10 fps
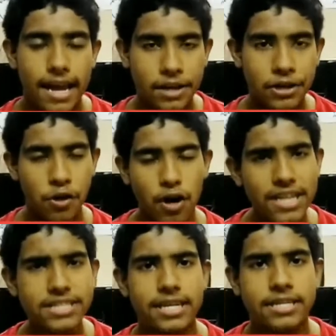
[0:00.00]
In
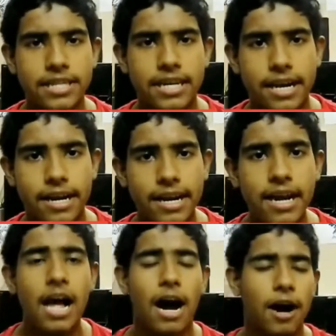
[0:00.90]
knowledge
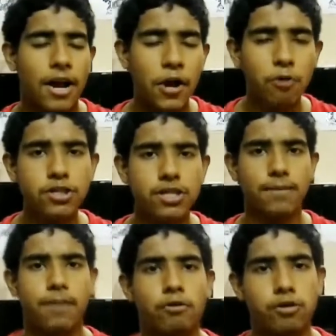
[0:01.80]
engineering, a huge
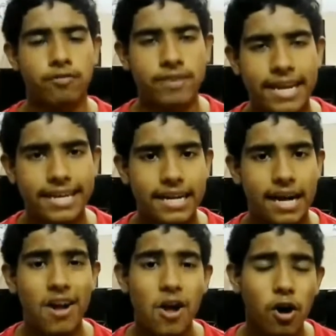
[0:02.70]
amount of
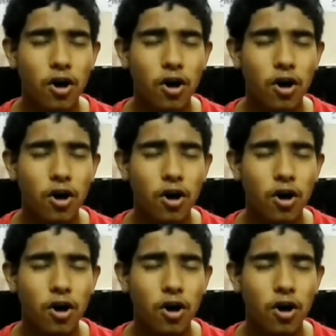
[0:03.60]
data